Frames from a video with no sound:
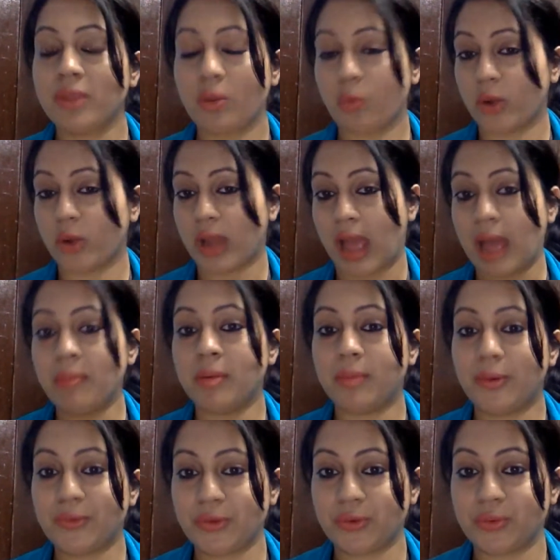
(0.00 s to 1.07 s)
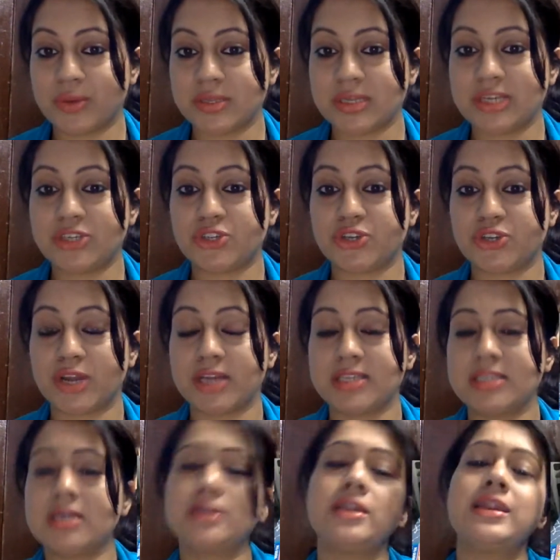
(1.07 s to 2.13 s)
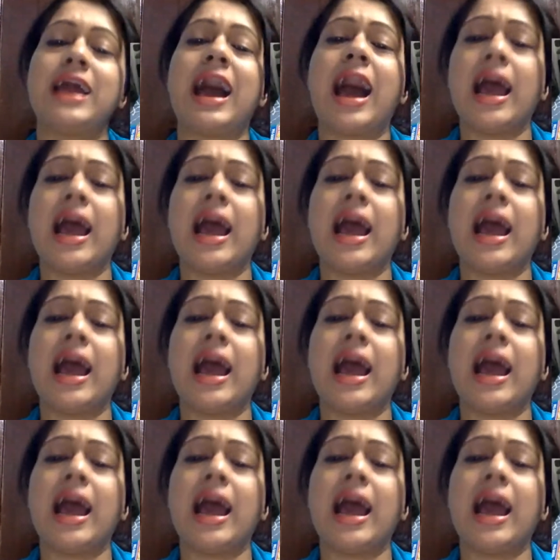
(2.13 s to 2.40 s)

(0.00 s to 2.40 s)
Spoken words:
what I'm about to do is share certain